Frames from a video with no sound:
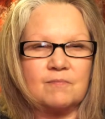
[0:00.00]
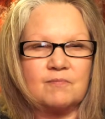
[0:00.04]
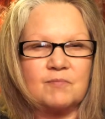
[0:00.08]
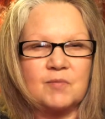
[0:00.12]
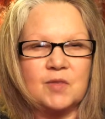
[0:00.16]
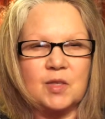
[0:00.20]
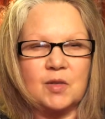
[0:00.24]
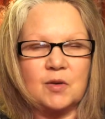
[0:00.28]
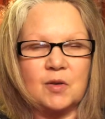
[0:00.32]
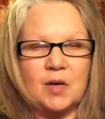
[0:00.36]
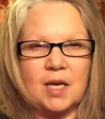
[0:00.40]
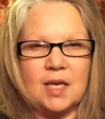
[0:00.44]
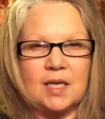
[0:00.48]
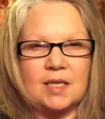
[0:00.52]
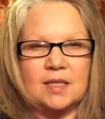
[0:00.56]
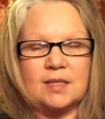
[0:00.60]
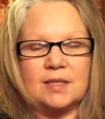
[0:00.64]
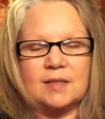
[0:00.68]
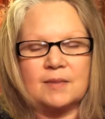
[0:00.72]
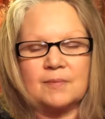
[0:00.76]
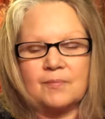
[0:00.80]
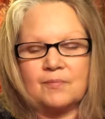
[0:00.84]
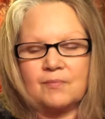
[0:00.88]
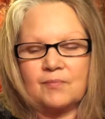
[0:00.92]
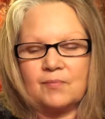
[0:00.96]
So guys,
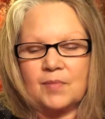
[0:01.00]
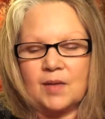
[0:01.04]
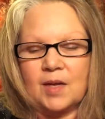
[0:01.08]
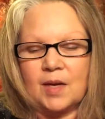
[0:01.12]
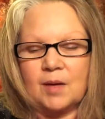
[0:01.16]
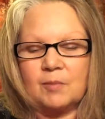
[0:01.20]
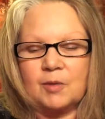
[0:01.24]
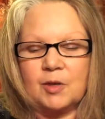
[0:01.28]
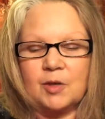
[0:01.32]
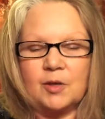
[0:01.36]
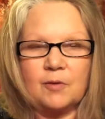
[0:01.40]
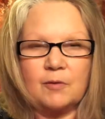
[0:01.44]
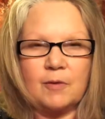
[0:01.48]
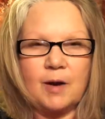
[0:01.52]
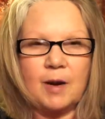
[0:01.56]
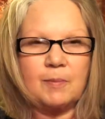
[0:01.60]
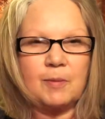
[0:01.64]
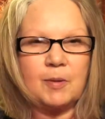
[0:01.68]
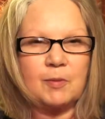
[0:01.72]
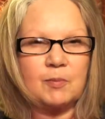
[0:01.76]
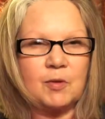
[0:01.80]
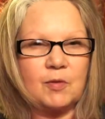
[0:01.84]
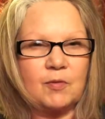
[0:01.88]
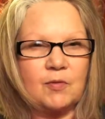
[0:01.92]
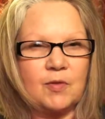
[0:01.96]
I'm gonna wrap
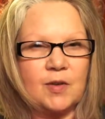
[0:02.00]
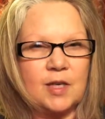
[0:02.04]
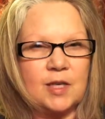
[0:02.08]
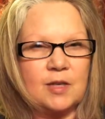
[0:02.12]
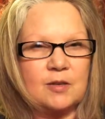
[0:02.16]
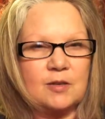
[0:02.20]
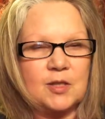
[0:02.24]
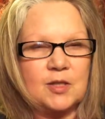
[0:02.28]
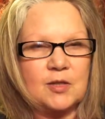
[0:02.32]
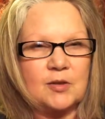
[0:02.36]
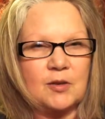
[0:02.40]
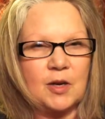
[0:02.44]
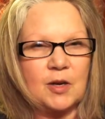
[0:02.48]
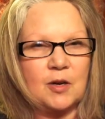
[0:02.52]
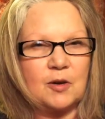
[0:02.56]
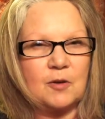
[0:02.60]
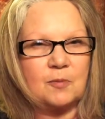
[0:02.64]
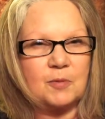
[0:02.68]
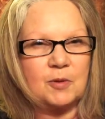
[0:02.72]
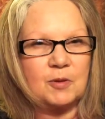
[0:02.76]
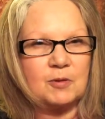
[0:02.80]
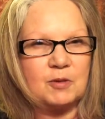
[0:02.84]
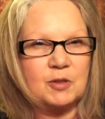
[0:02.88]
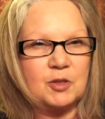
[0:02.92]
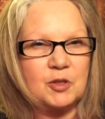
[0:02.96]
up the video. So I hope
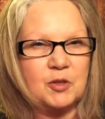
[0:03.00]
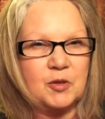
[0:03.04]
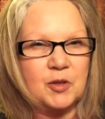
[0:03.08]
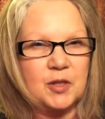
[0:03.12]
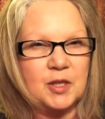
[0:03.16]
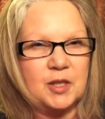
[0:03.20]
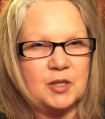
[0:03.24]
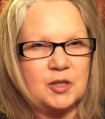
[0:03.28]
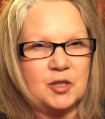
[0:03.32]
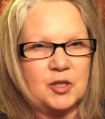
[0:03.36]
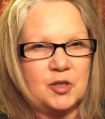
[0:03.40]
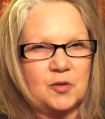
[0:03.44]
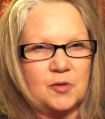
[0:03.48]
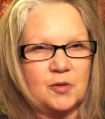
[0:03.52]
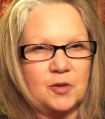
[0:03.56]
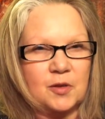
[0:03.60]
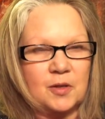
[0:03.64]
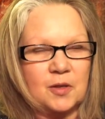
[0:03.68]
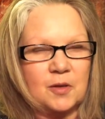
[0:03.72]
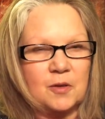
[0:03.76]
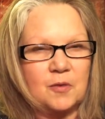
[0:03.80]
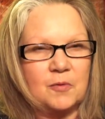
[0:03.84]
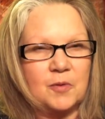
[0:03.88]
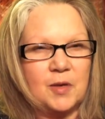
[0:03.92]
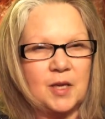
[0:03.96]
you enjoyed this short
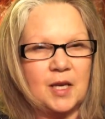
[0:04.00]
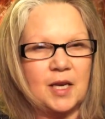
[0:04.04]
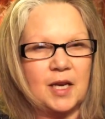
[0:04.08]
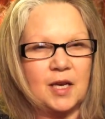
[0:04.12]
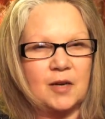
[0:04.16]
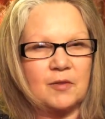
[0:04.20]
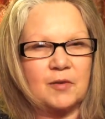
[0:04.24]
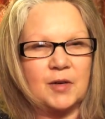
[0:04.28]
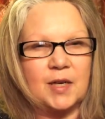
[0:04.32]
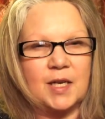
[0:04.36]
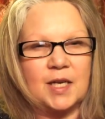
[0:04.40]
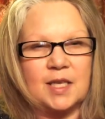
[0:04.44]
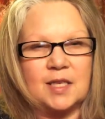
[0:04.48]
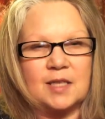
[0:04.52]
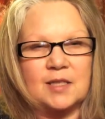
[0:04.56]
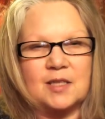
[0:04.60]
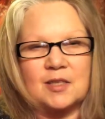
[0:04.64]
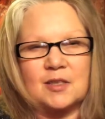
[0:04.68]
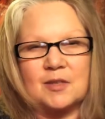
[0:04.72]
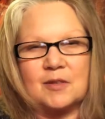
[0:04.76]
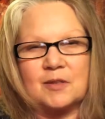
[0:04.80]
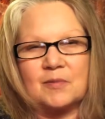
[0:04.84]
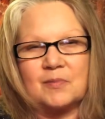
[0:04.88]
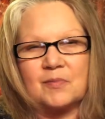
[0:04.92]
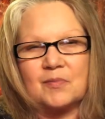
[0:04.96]
little weekend reading.
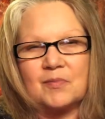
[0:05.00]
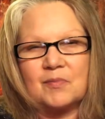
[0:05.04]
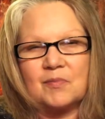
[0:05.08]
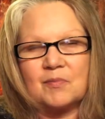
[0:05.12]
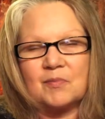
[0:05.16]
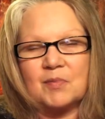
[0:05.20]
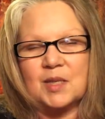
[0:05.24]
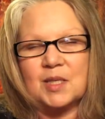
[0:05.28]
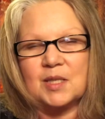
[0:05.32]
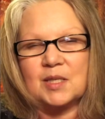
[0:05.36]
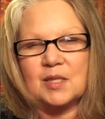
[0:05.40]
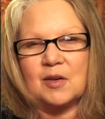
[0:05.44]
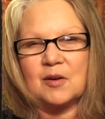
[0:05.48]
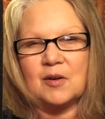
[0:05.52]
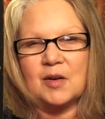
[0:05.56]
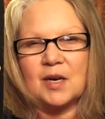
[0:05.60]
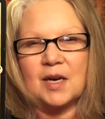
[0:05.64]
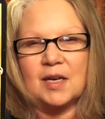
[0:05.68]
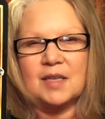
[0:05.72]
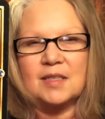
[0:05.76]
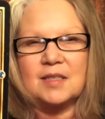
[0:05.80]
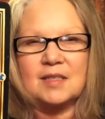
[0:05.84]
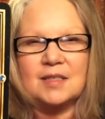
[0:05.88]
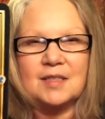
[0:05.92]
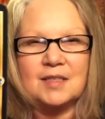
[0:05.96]
So peace out,
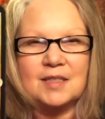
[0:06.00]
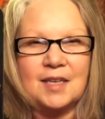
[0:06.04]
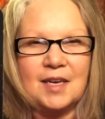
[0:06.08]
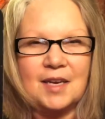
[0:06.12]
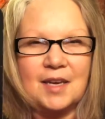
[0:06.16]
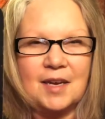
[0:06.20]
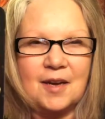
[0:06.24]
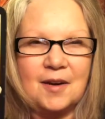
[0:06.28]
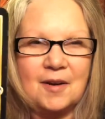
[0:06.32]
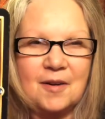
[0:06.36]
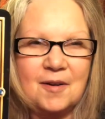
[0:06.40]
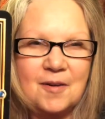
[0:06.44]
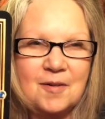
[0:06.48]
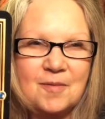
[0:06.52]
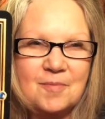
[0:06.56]
guys. Take care.